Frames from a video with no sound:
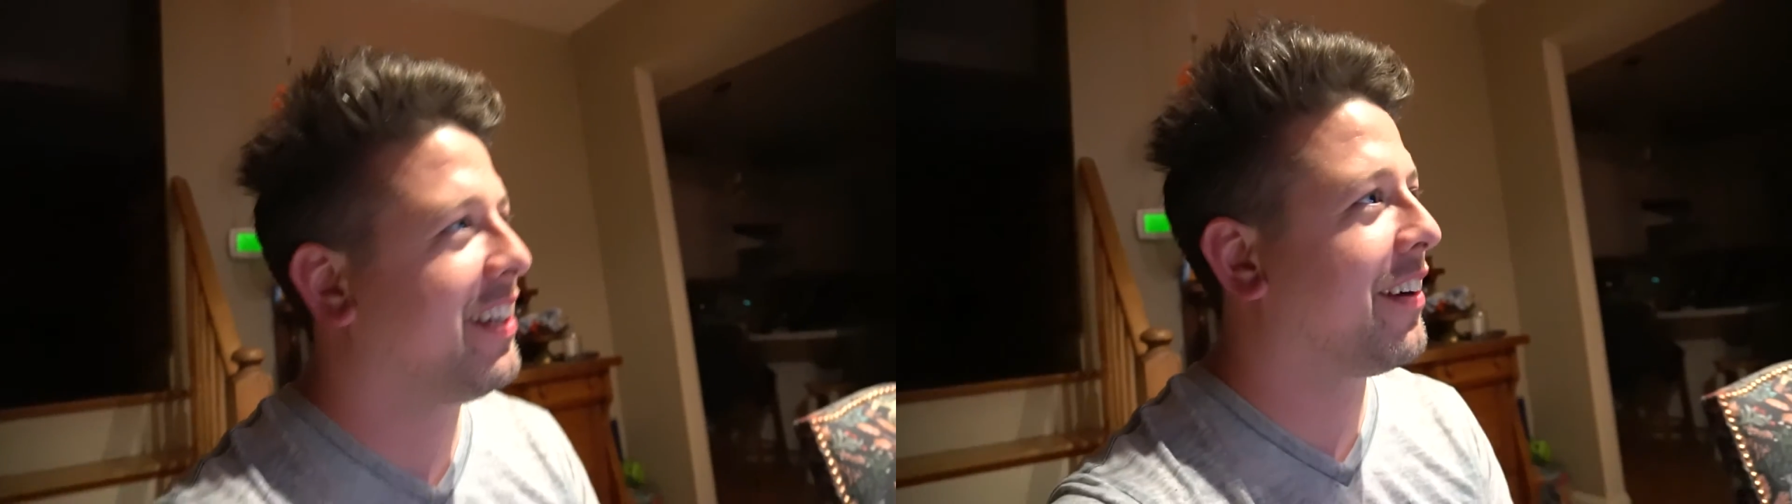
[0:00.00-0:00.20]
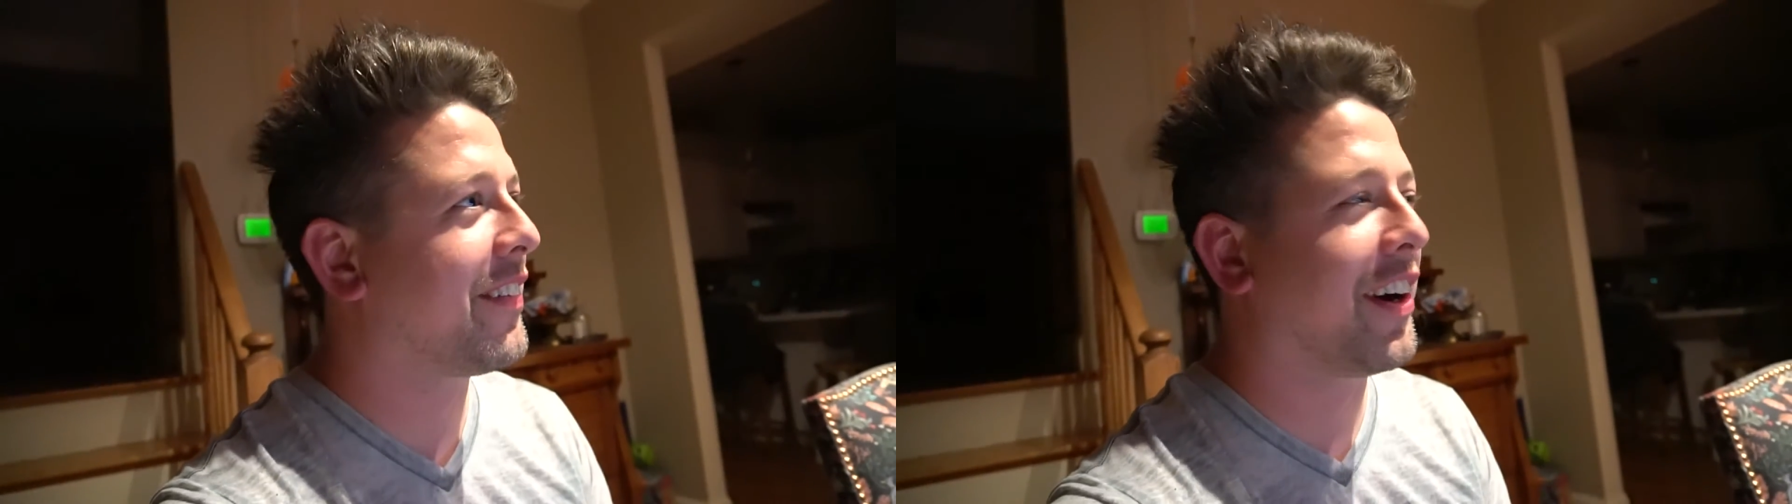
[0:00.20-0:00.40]

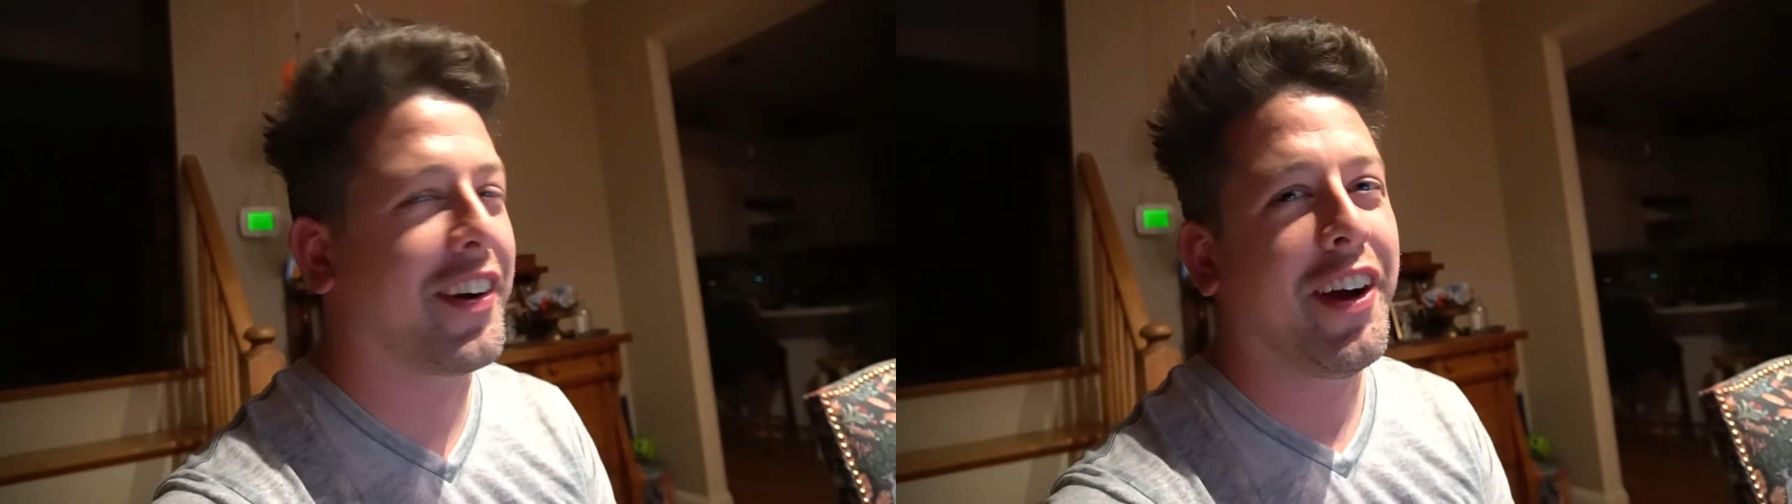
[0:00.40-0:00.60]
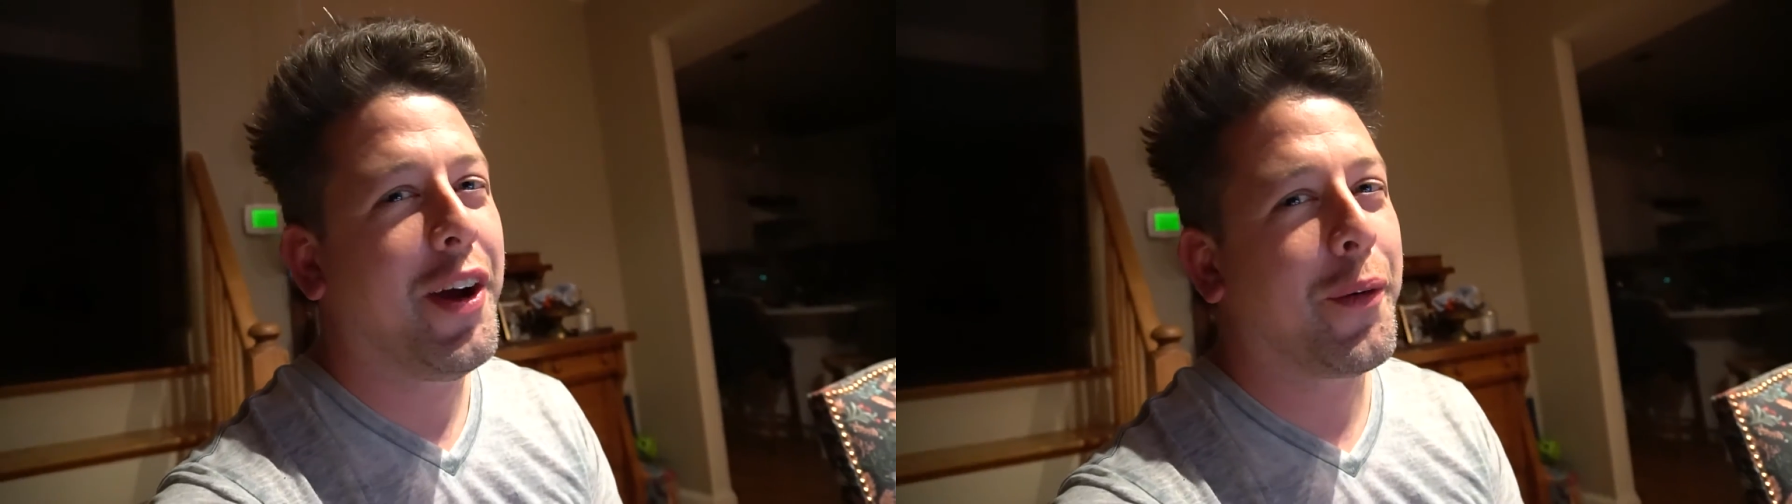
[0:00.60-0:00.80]
I'm
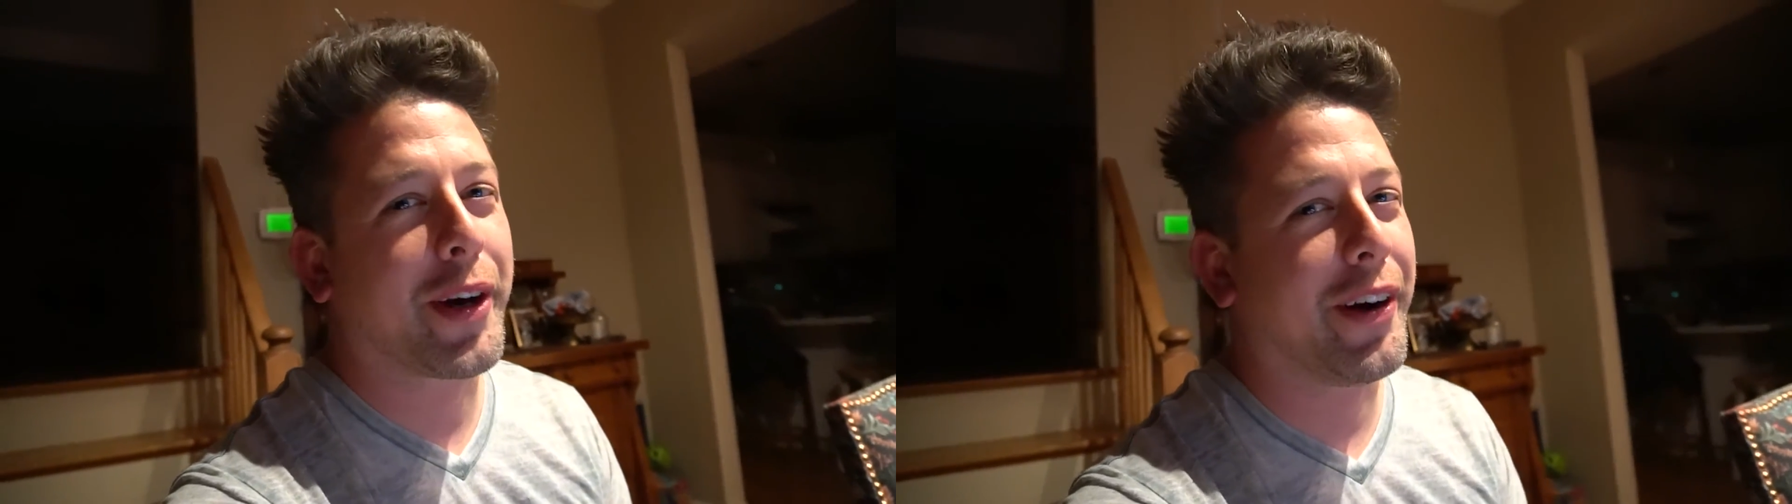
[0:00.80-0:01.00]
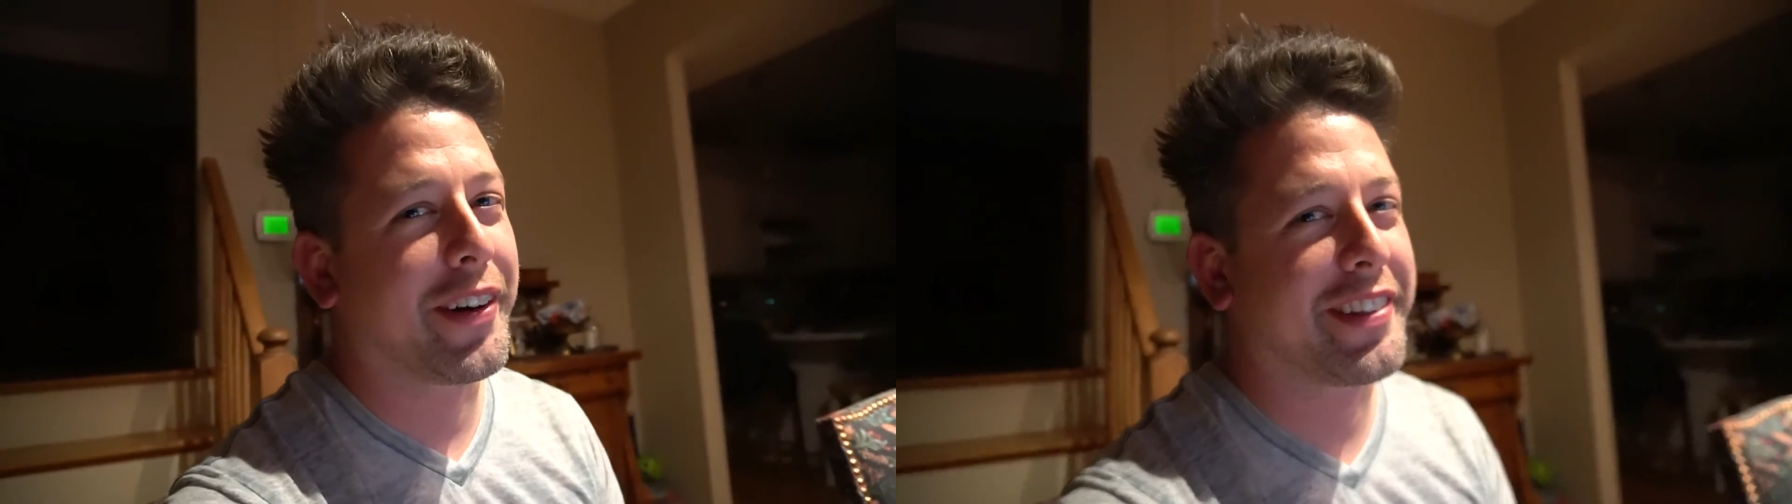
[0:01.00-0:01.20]
going.
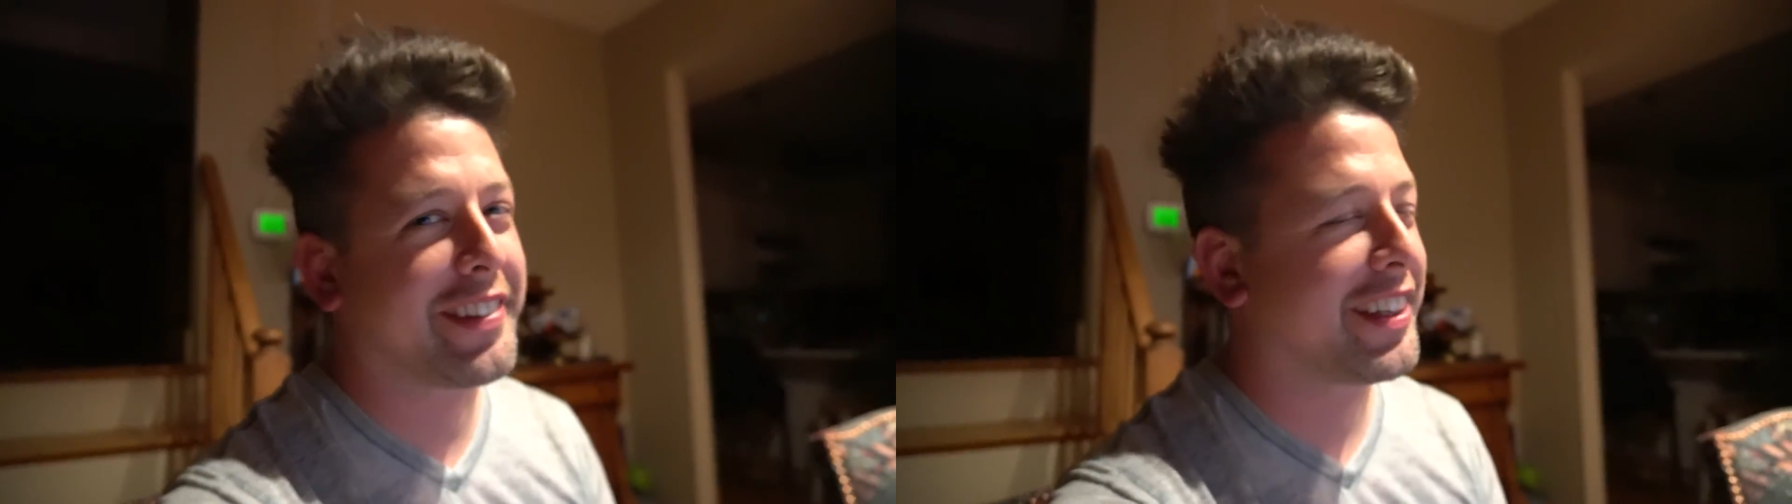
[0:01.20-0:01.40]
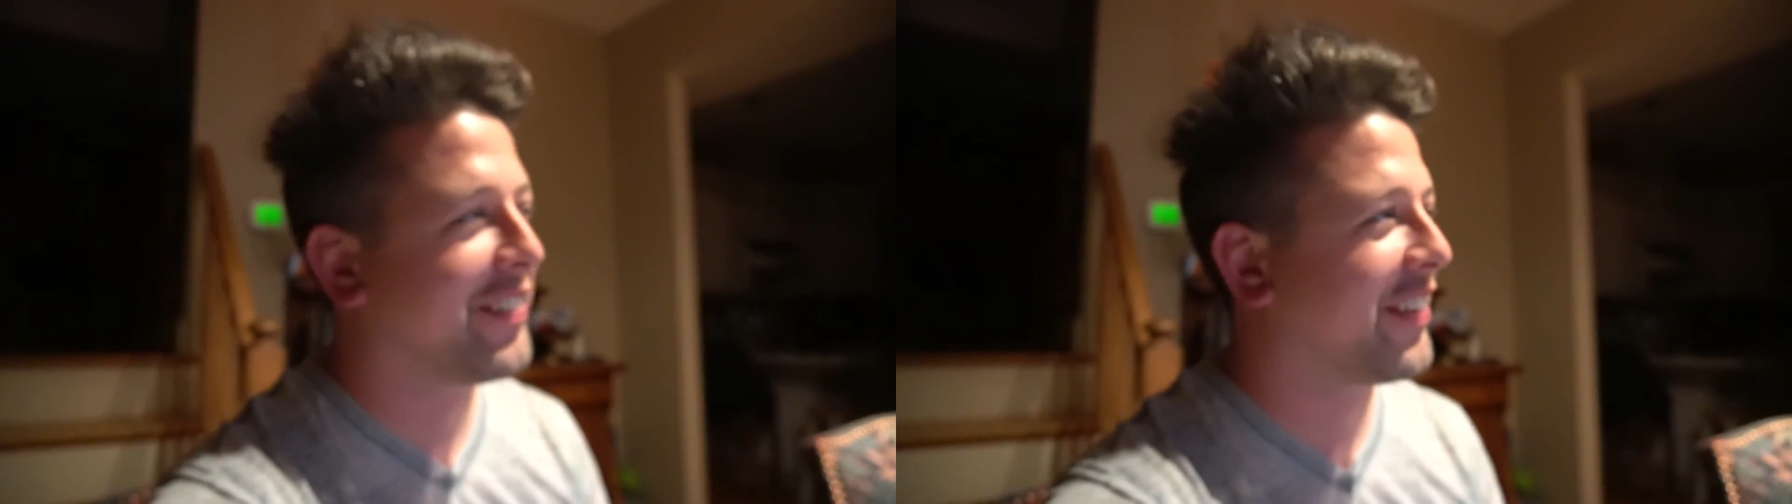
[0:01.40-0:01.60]
We're going to sleep.